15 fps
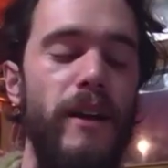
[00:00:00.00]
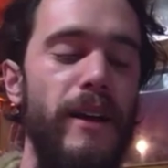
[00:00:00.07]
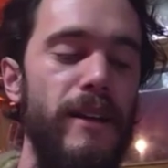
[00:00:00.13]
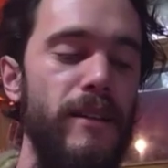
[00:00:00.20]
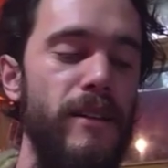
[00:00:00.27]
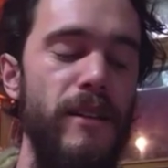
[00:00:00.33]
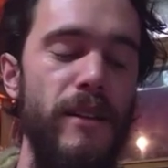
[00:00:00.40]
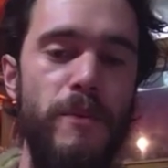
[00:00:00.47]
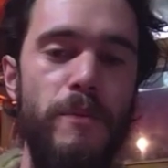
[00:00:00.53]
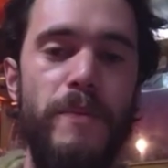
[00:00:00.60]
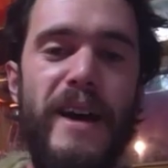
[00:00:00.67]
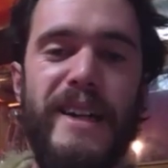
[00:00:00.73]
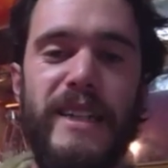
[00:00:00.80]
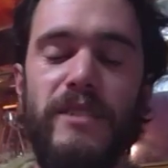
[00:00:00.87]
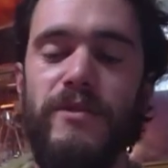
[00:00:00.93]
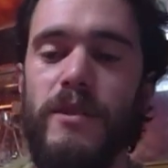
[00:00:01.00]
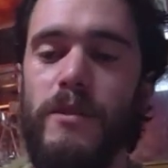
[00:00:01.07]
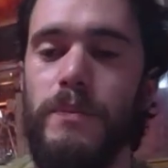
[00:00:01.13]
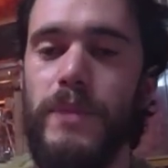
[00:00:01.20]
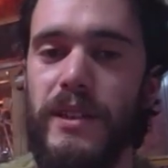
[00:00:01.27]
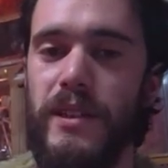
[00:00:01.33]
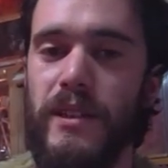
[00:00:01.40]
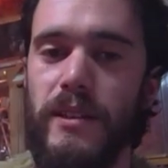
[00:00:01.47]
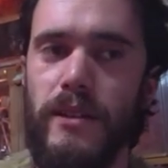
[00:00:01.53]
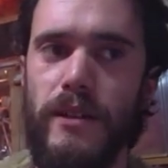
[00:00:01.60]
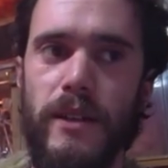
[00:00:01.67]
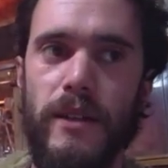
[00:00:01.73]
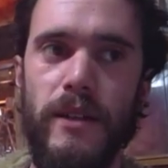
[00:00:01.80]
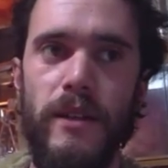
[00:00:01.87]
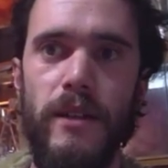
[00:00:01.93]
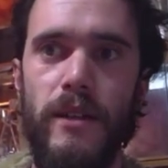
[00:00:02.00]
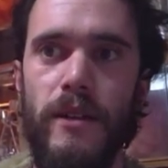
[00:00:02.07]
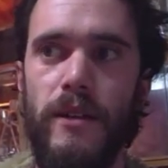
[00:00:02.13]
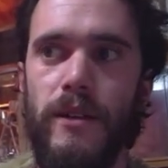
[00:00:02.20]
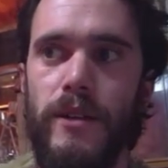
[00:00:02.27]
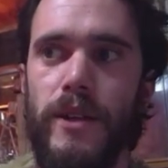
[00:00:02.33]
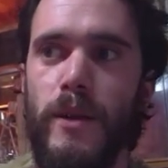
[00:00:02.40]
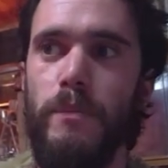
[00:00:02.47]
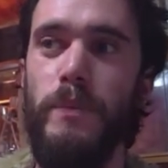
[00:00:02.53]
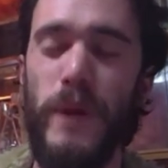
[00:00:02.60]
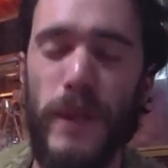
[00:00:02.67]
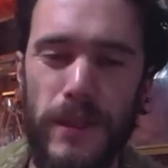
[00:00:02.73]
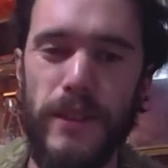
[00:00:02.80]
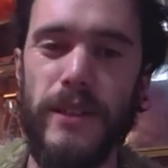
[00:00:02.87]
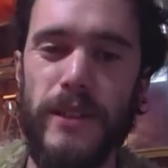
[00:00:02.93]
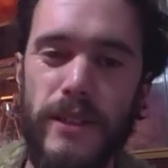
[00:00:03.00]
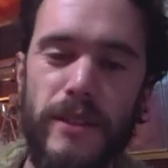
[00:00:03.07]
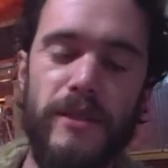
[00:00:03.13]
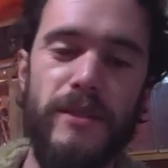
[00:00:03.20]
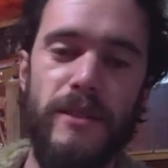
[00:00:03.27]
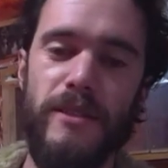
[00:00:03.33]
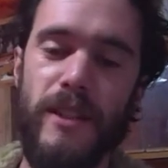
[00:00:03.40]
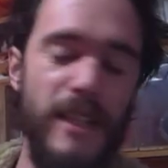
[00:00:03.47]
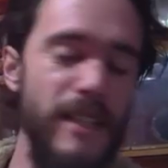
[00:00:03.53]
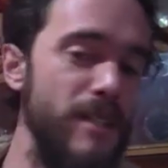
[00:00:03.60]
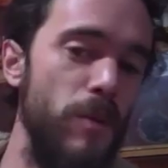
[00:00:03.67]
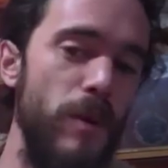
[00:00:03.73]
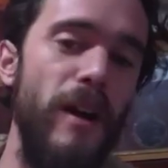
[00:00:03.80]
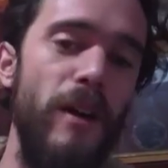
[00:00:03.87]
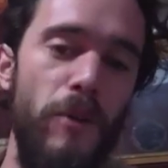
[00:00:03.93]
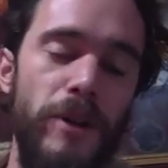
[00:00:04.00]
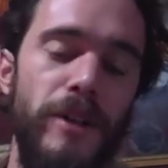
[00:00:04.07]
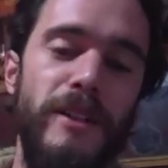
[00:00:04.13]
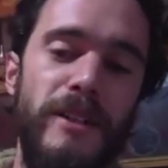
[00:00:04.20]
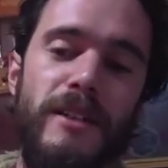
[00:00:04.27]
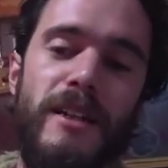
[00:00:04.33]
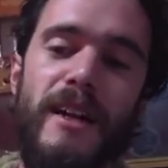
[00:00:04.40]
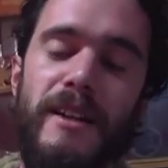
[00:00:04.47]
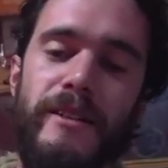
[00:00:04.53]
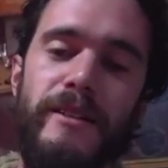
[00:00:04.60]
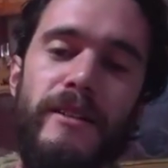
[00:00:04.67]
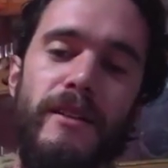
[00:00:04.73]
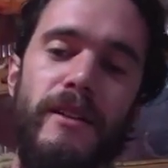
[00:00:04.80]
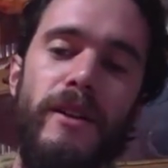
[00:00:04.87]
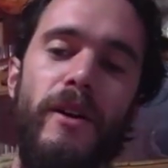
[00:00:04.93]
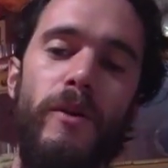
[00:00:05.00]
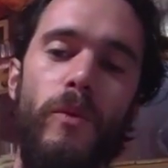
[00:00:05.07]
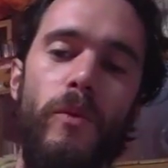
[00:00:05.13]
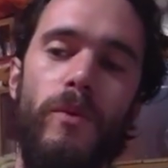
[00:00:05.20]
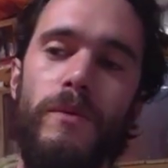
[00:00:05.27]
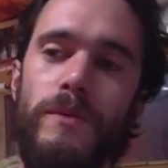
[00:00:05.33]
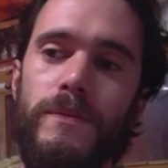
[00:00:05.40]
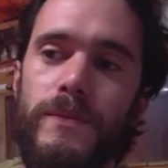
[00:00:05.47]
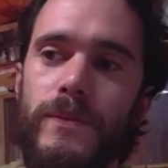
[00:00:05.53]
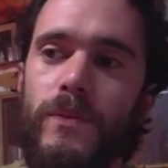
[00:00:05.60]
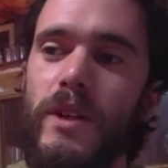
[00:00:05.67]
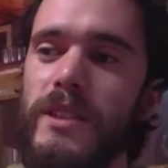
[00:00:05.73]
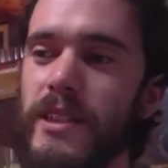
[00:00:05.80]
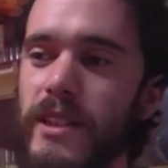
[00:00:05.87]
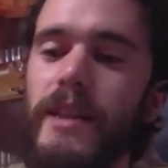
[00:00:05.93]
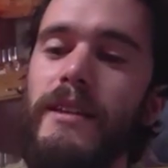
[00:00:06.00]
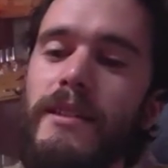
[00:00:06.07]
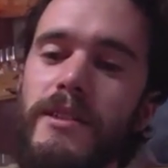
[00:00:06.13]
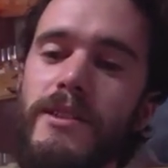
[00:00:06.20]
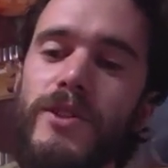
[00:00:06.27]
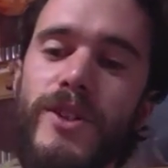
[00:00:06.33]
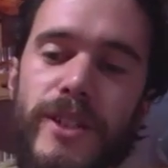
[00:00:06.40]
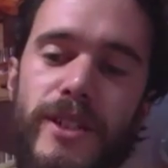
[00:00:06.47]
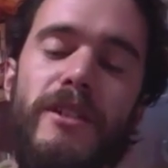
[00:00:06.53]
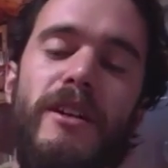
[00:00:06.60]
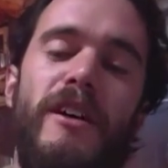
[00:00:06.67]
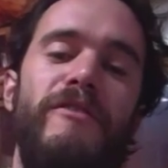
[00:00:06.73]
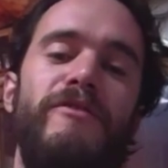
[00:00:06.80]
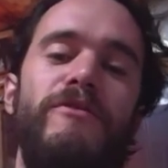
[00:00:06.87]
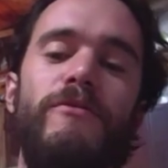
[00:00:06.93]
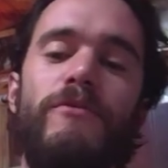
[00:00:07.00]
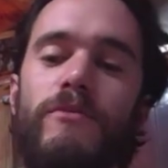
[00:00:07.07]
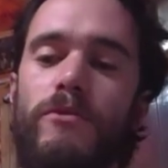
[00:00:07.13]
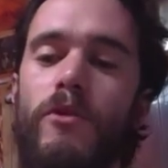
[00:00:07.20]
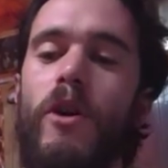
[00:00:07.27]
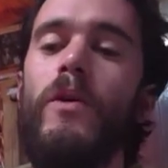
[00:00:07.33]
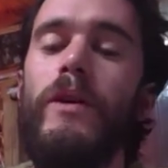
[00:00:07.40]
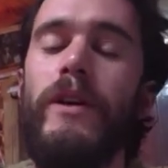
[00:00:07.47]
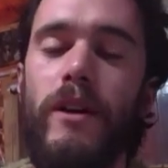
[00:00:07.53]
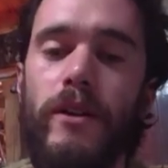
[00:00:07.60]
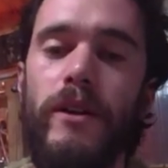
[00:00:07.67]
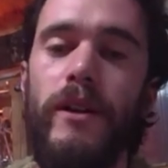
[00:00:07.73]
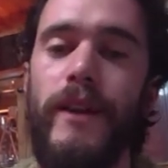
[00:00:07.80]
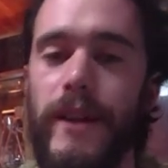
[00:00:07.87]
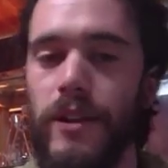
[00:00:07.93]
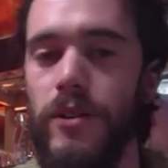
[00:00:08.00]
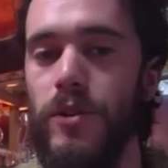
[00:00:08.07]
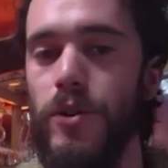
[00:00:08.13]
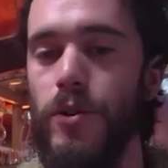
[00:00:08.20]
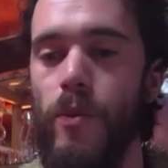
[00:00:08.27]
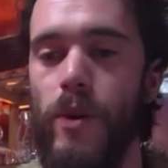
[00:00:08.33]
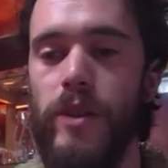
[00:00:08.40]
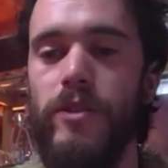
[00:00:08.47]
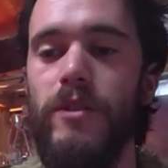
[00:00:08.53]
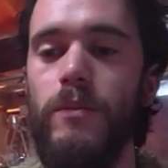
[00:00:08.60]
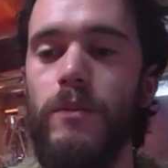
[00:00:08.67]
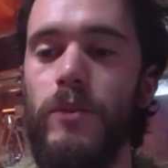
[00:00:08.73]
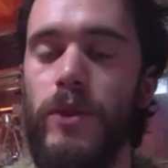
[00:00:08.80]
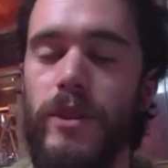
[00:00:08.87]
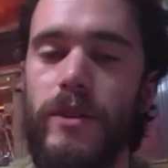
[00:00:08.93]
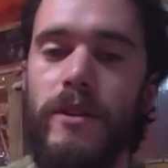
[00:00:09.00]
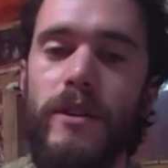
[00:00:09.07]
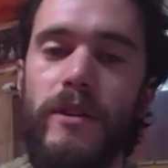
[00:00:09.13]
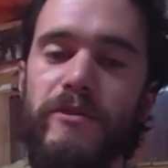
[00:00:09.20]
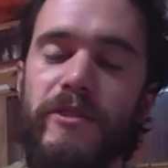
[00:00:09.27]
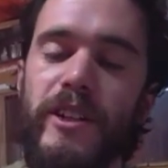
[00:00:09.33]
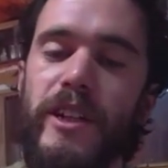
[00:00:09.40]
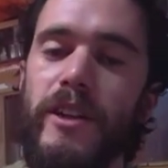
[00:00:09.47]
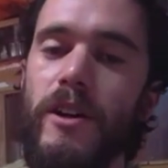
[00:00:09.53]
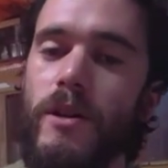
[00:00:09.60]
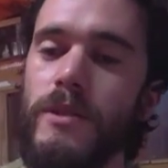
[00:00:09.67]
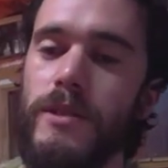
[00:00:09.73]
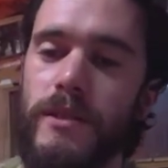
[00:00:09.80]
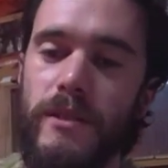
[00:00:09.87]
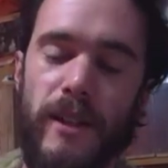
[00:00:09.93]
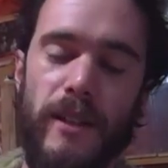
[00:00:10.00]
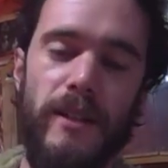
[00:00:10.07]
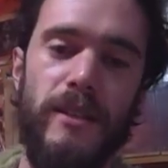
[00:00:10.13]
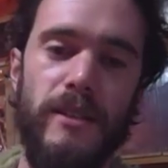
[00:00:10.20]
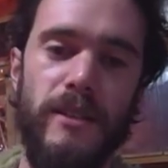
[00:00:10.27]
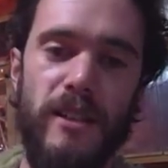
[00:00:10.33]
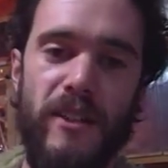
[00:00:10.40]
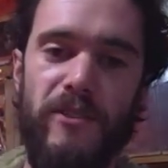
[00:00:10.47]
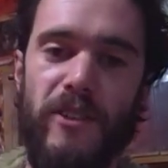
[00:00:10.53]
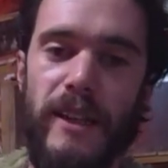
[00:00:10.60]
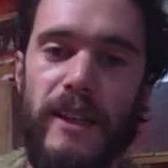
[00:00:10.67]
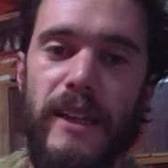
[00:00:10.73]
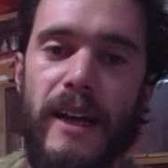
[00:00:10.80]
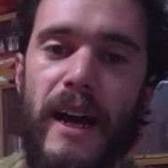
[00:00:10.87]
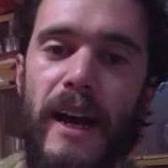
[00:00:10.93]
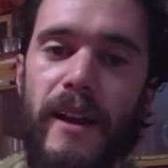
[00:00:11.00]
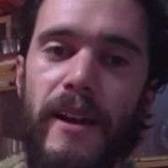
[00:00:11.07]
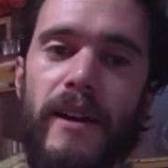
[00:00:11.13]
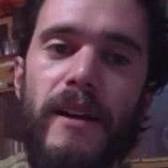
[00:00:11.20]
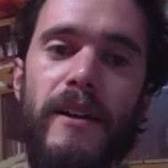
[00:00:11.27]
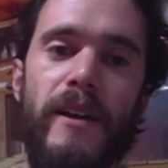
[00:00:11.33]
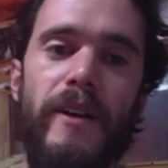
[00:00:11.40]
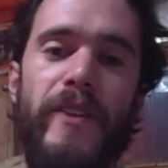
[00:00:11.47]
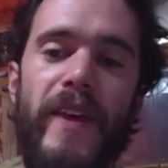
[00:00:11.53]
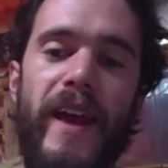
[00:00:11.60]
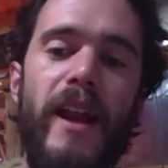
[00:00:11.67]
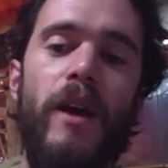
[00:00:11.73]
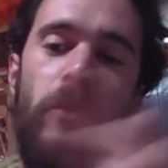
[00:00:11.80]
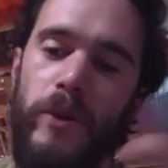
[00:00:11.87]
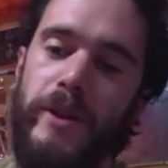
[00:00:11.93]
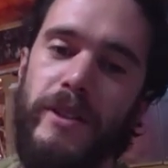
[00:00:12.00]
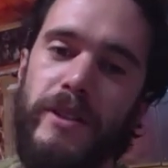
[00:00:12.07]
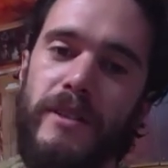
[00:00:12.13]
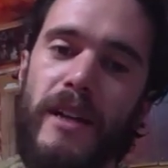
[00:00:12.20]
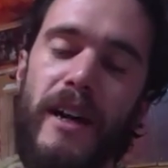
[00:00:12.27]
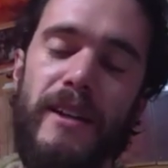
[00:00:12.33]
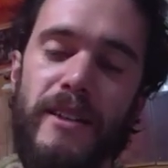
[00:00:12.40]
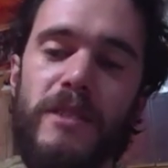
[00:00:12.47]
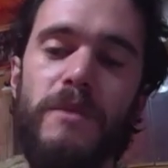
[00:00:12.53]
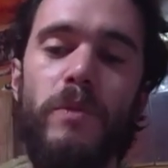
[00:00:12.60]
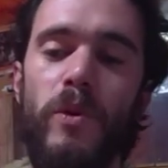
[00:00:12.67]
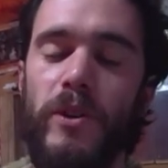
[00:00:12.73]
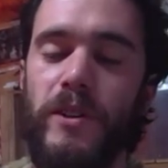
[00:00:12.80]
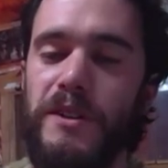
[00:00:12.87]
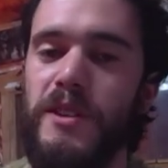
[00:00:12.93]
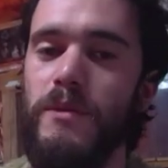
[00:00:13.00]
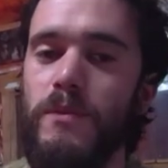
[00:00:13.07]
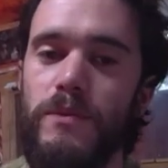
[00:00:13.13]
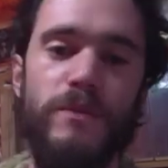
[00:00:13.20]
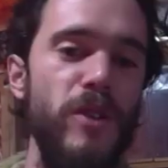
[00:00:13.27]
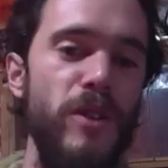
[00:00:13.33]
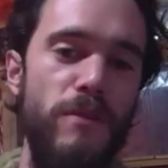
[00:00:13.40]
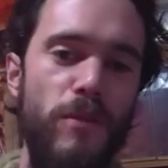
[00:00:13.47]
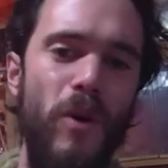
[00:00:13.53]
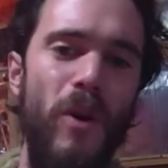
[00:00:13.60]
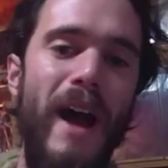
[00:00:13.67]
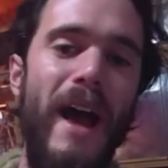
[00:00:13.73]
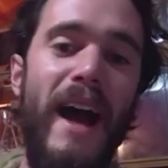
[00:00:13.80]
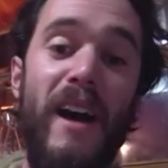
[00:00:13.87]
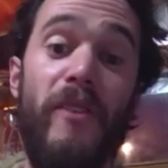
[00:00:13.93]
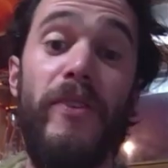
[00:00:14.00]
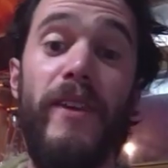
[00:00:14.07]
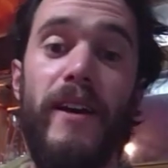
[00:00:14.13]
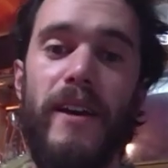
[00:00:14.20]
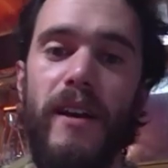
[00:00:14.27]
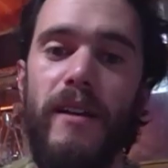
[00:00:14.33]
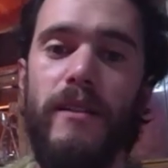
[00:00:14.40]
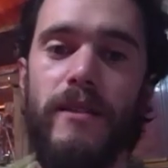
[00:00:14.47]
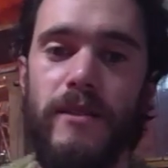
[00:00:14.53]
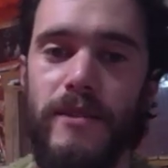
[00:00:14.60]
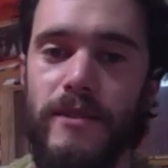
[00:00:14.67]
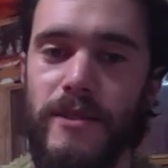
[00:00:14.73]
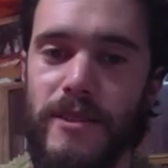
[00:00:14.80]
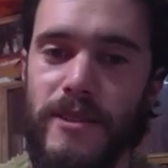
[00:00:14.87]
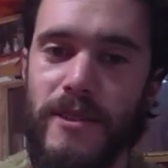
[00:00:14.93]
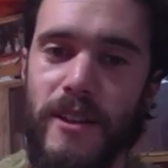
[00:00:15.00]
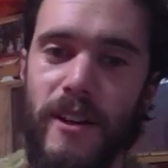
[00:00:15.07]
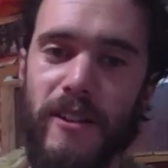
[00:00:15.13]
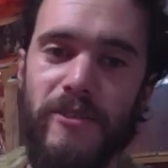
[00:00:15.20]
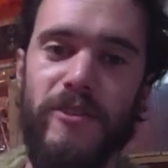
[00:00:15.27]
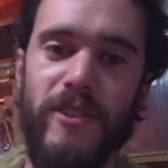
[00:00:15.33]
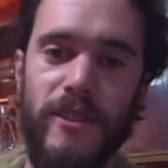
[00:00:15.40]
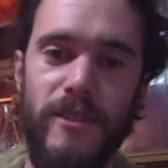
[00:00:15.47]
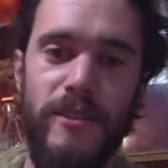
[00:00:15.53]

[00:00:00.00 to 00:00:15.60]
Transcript: like the impact of it, but the the abilities. So that's where I want to start. You know, once I get this sort of stuff rolling on like a good rhythm with the videos and like stuff like that. Yeah. Then I'm going to start exploring some sort of more out there. I love stuff. it.